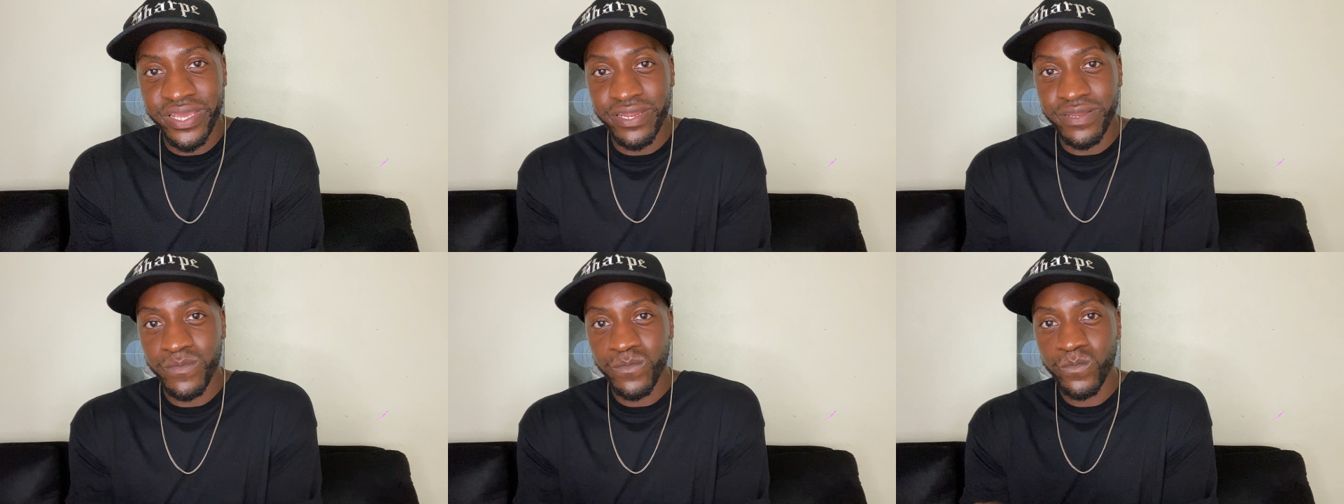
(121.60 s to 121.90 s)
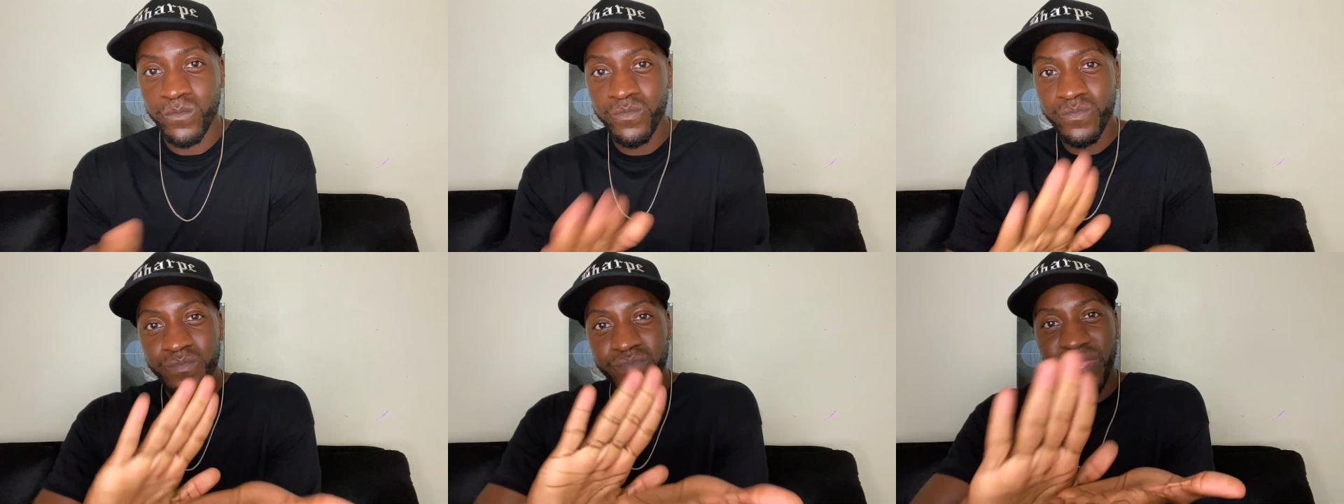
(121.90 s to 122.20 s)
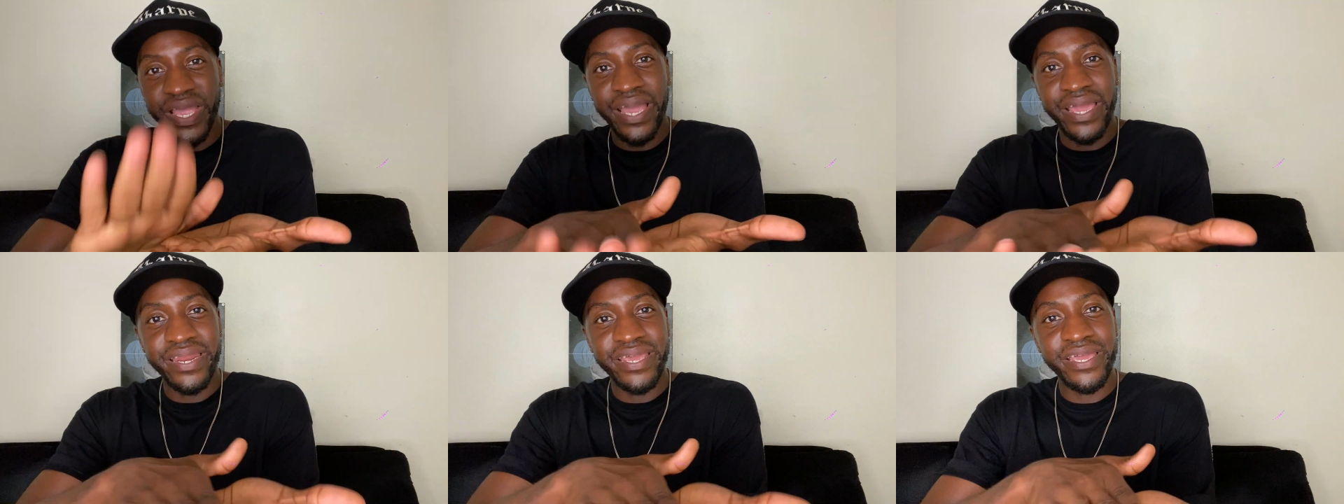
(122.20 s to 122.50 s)
it,
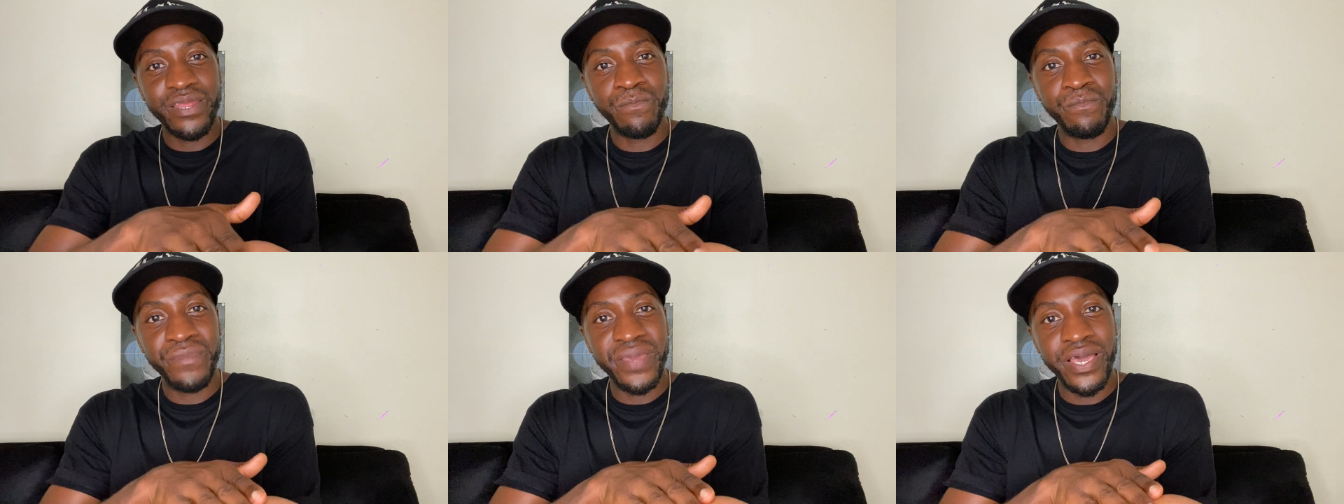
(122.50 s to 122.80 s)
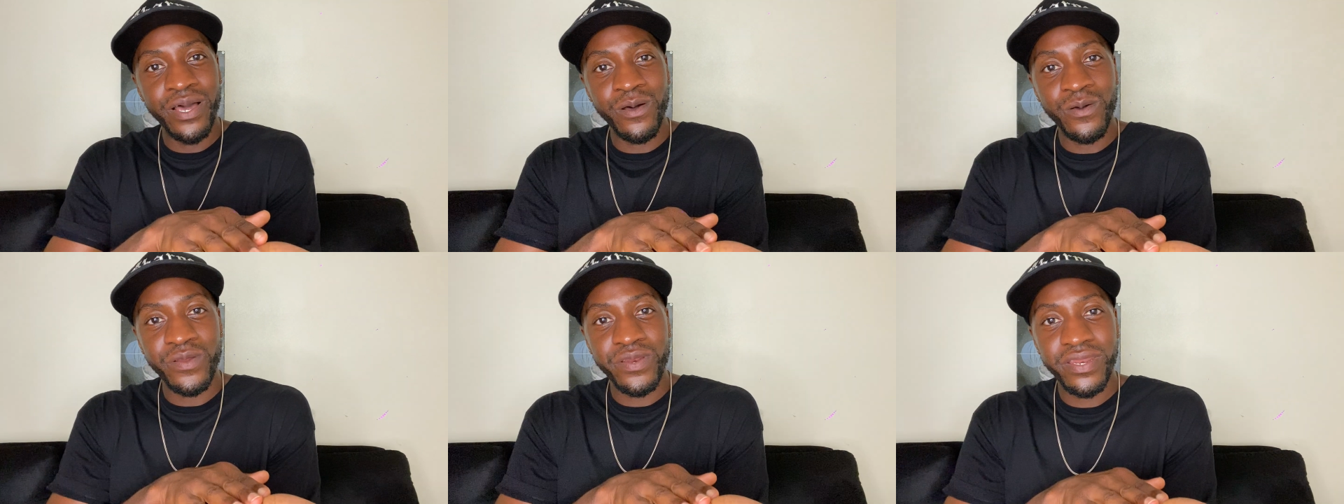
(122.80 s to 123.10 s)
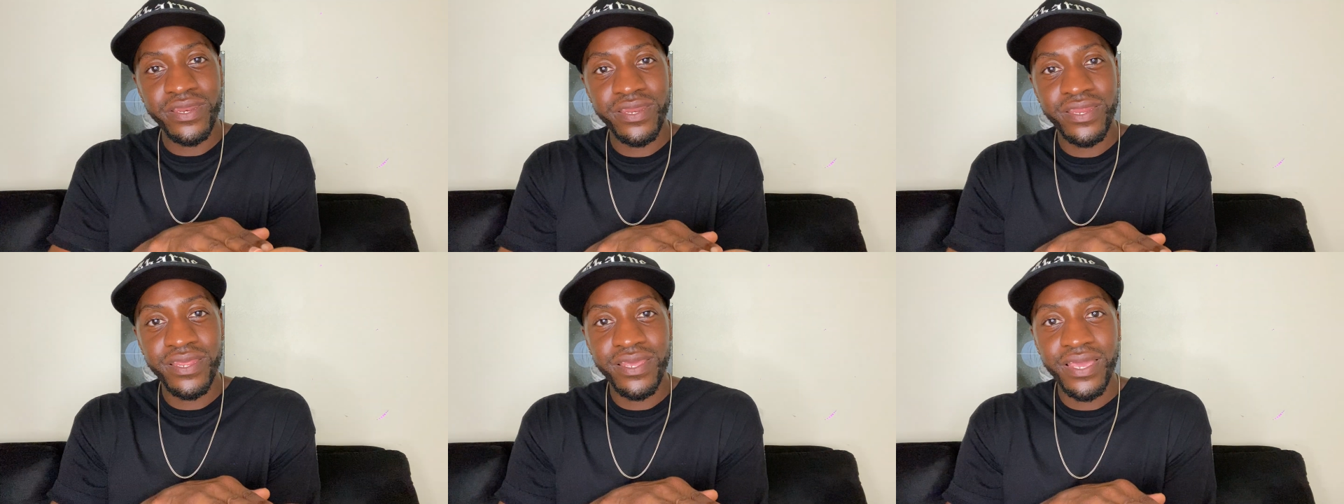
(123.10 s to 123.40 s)
and it melt.
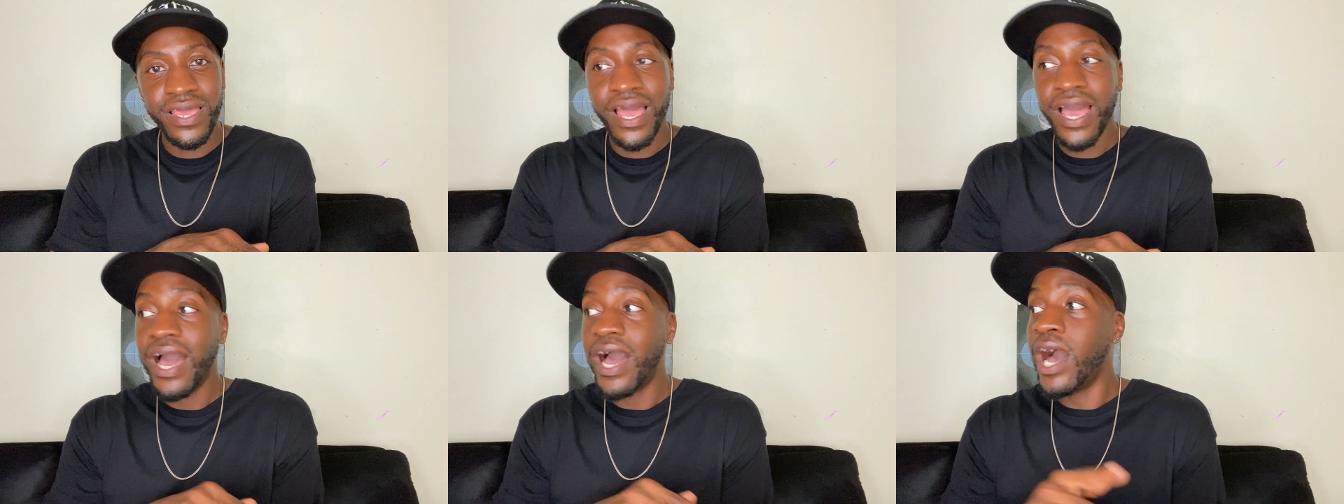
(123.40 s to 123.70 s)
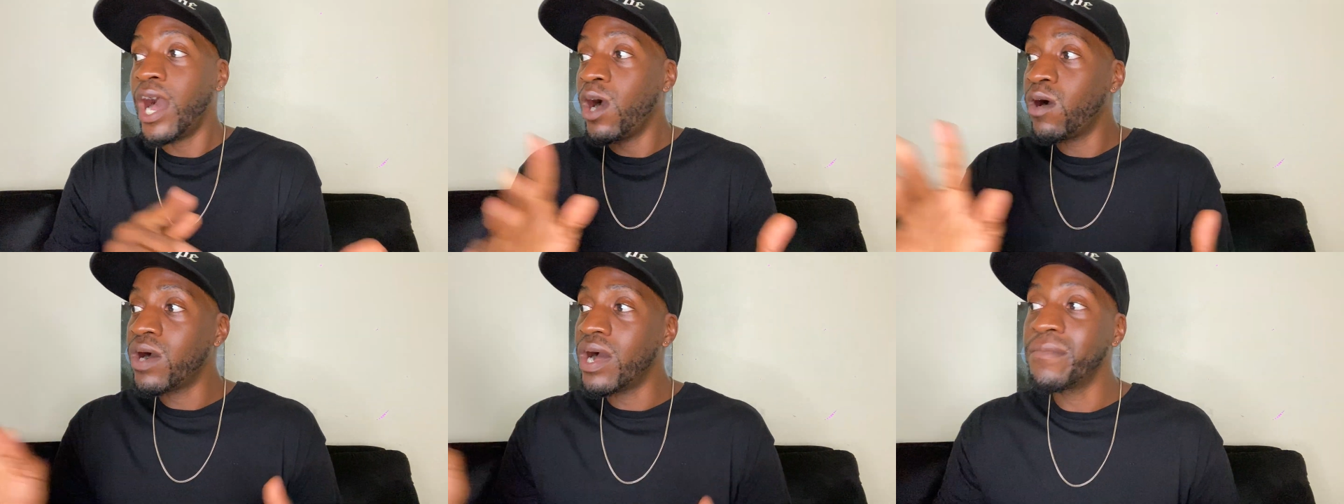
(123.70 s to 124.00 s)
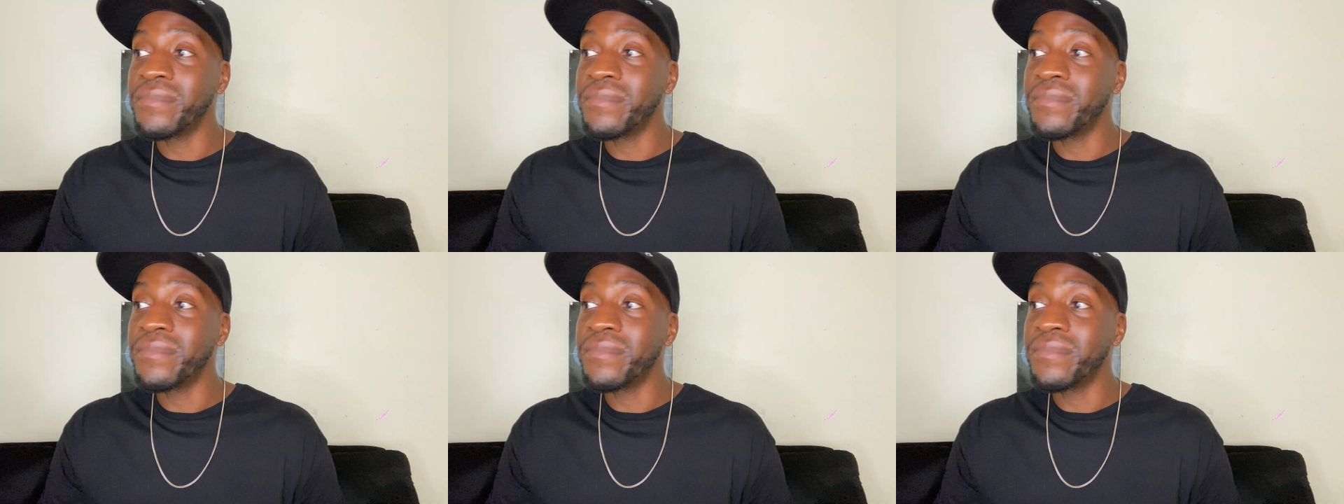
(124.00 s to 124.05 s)
Oh,